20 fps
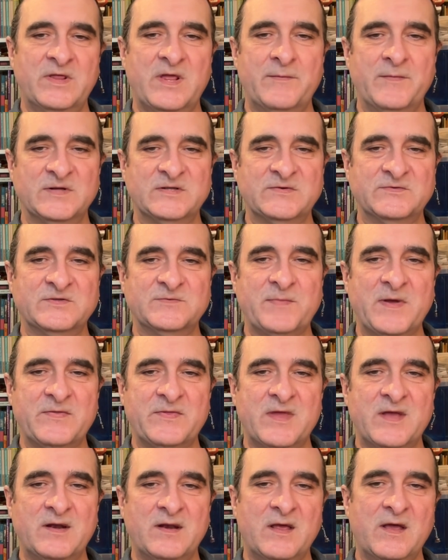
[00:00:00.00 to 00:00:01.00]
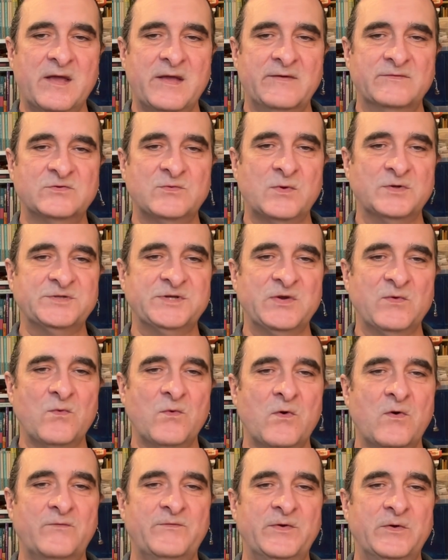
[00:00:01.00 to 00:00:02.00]
they must have spent their lives watching
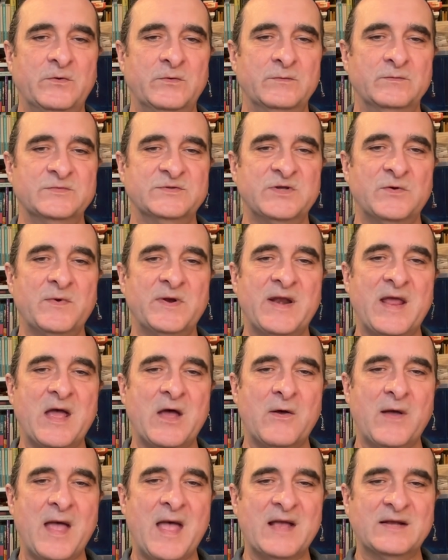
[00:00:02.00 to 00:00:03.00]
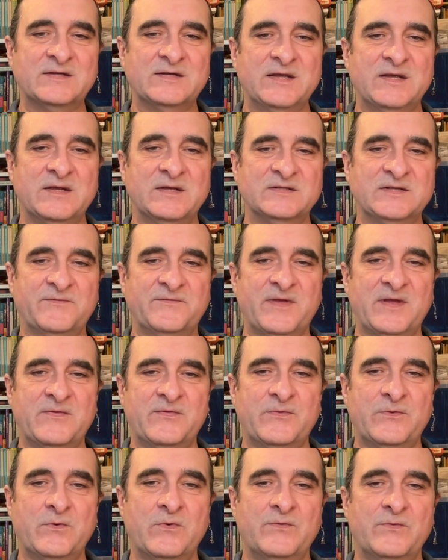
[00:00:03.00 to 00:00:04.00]
war films and were now acting as if they
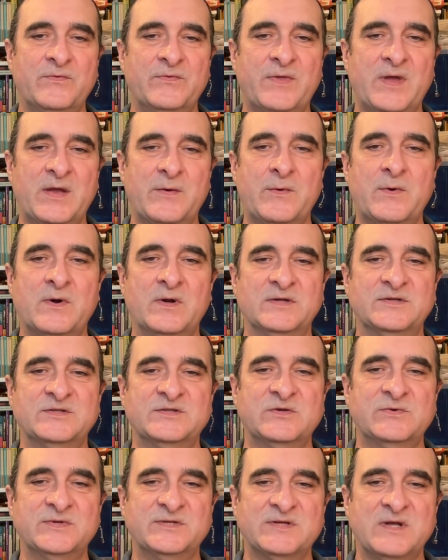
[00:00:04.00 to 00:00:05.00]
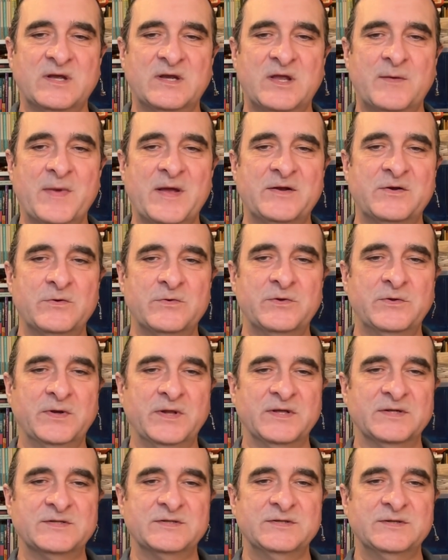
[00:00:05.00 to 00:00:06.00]
thought they were a suicide commando
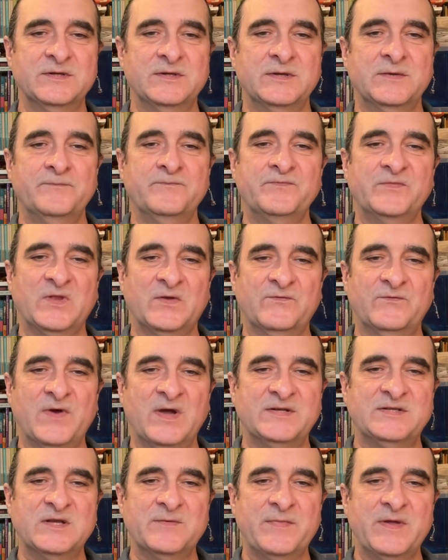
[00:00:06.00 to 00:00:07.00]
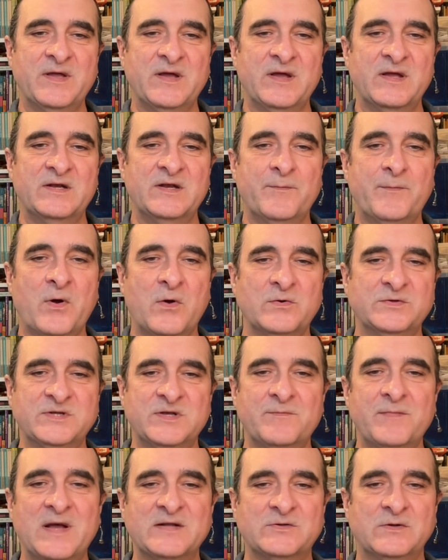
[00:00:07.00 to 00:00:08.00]
unit, fighting behind
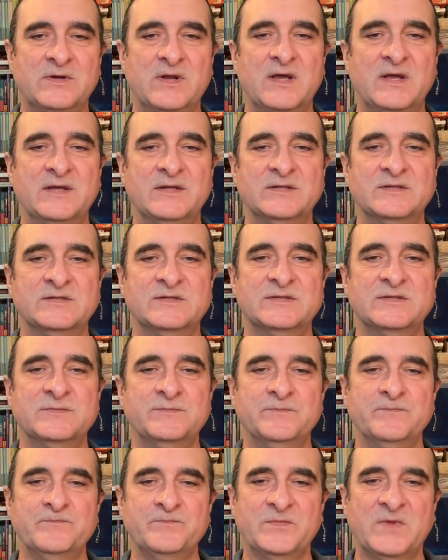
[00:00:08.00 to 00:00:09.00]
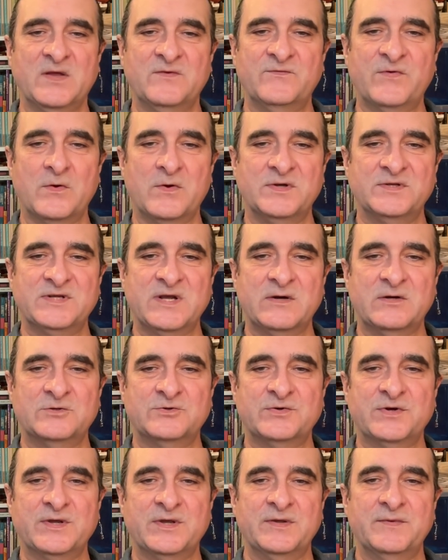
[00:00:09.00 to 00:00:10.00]
opposing battle lines, in foreign
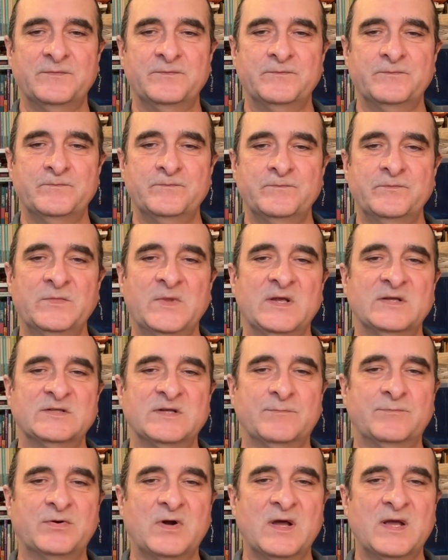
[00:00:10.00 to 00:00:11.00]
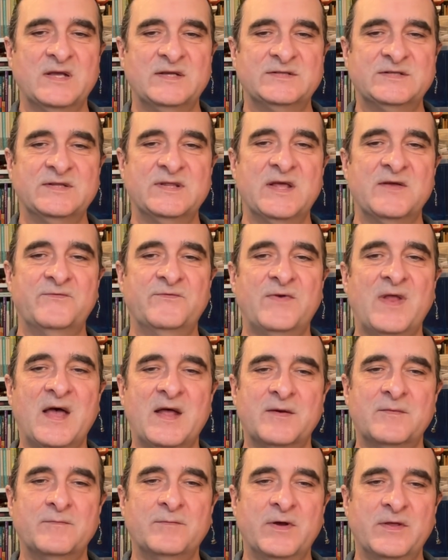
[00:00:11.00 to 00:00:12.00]
territory, surprised in their
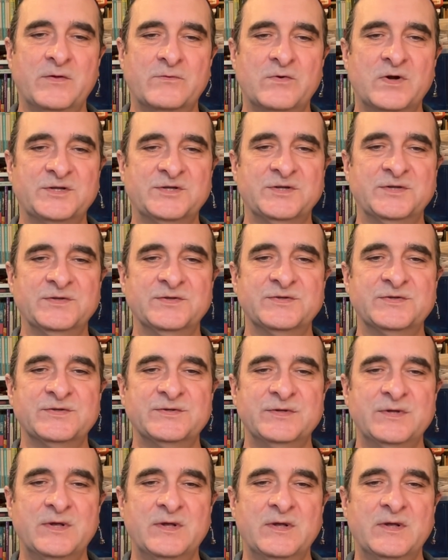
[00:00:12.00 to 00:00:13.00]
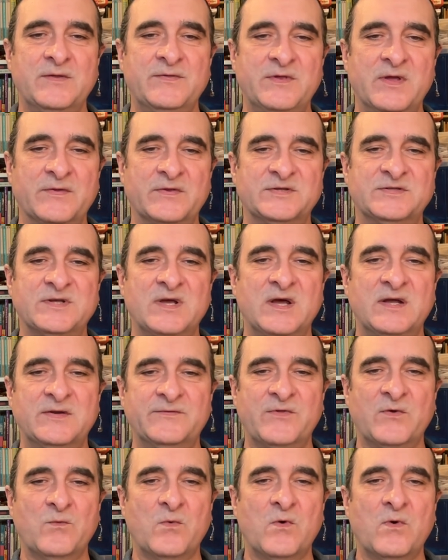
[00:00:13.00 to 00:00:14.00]
flat by the Russians, the other side of
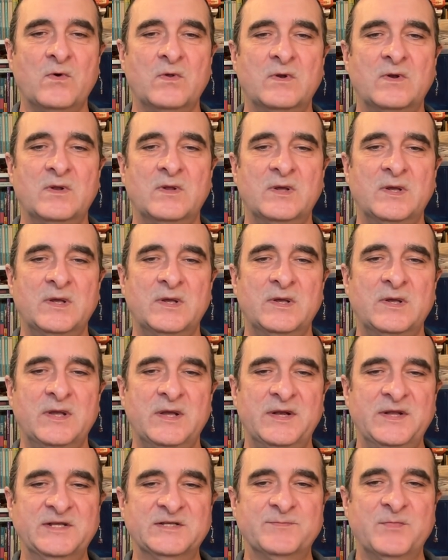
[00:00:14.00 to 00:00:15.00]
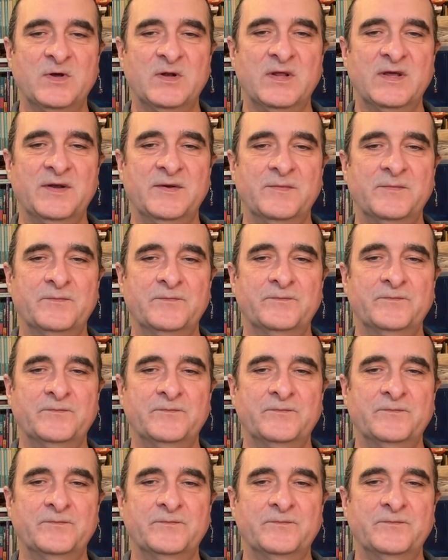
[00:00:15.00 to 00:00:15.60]
the wall, in East Berlin.